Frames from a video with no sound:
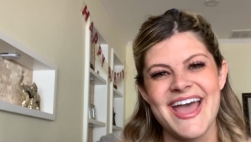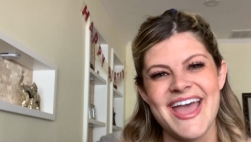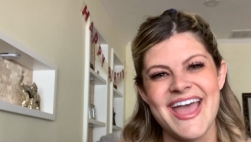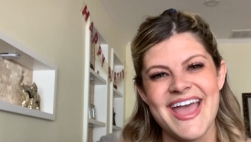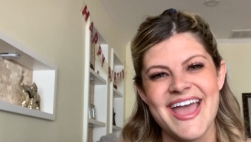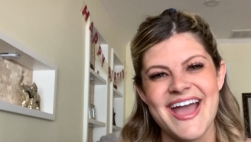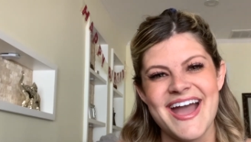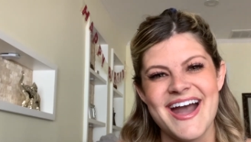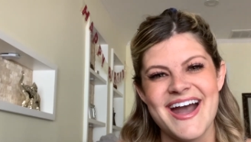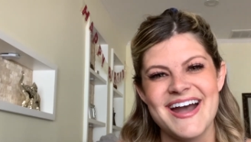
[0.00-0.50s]

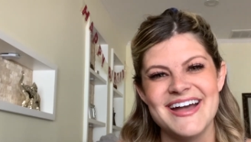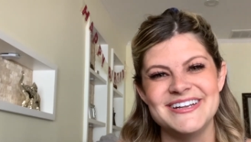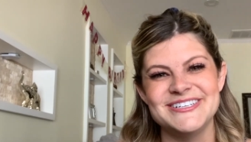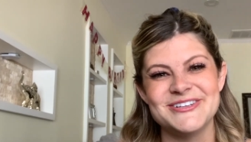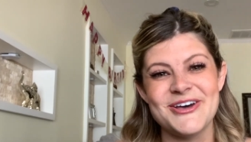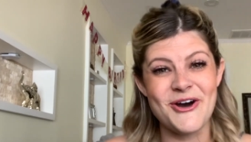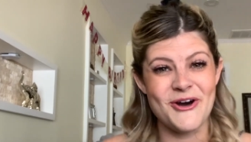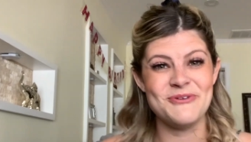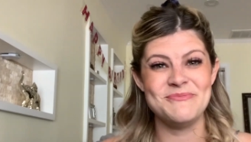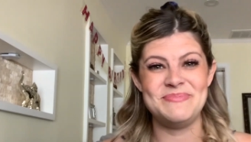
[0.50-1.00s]

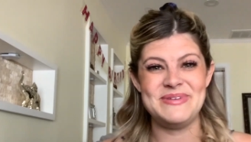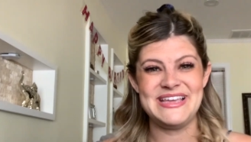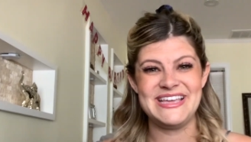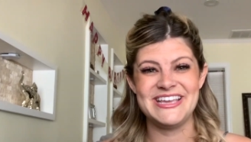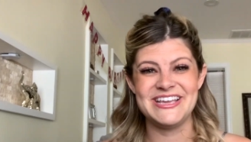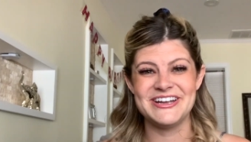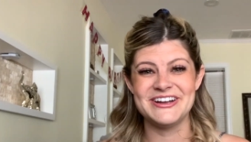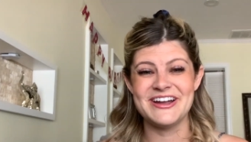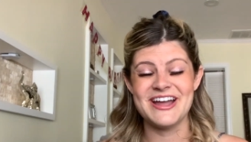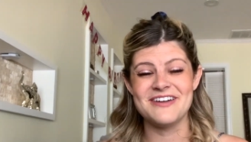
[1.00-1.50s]
and I'll be
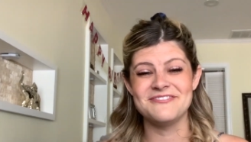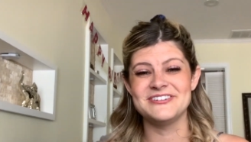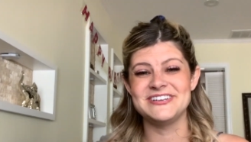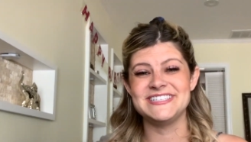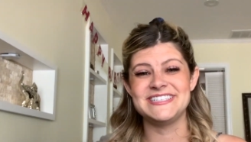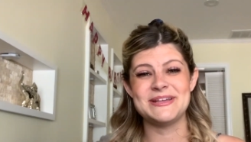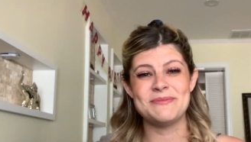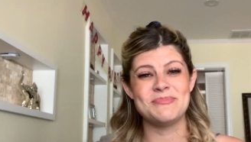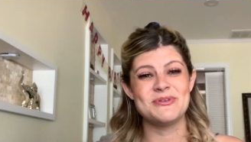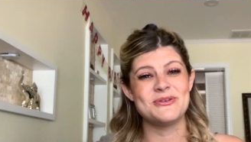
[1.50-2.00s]
here every
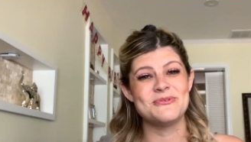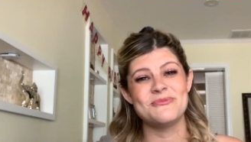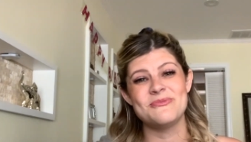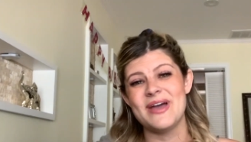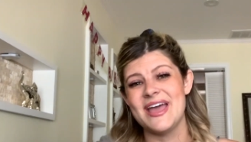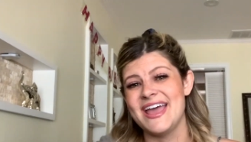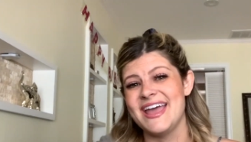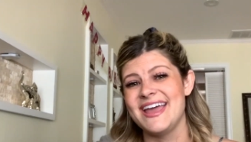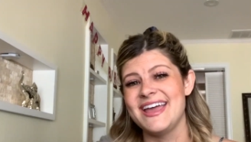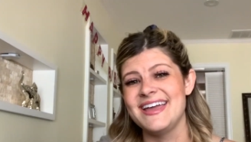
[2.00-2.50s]
step of the
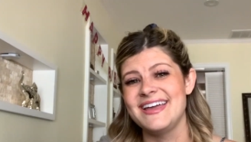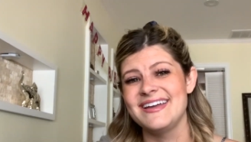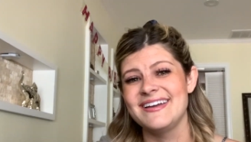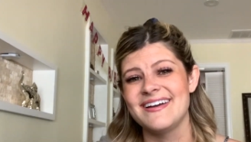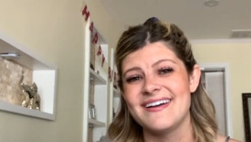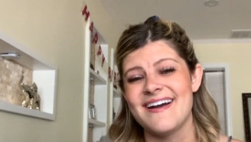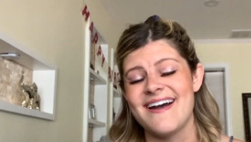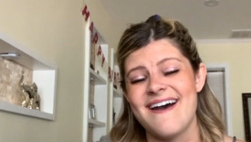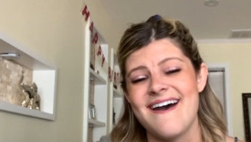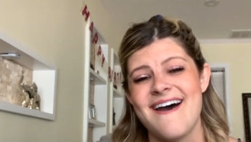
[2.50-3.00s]
way.
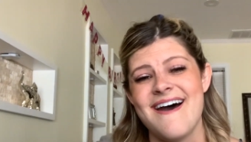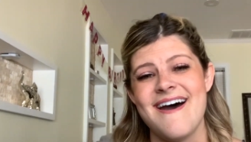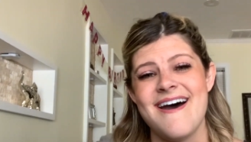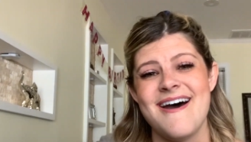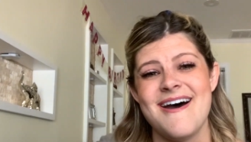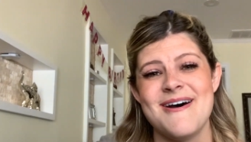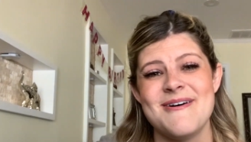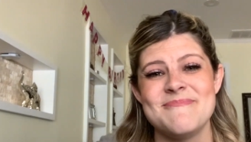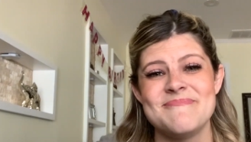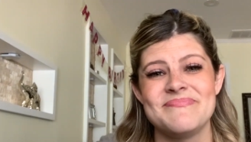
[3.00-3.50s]

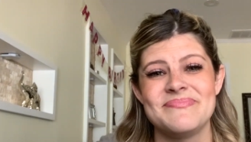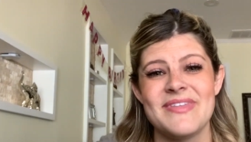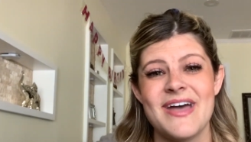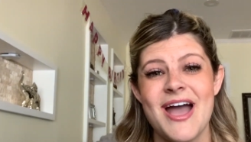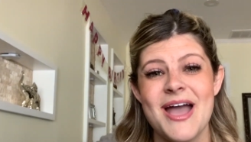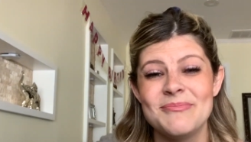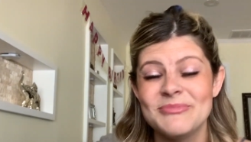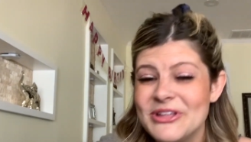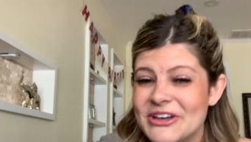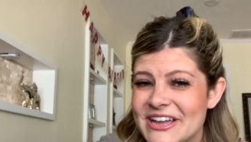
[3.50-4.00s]
Um,
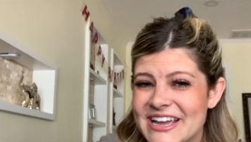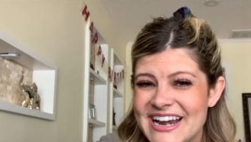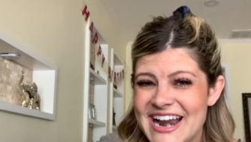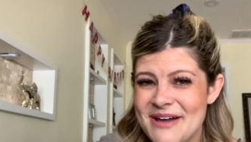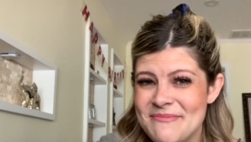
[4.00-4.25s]
I'm looking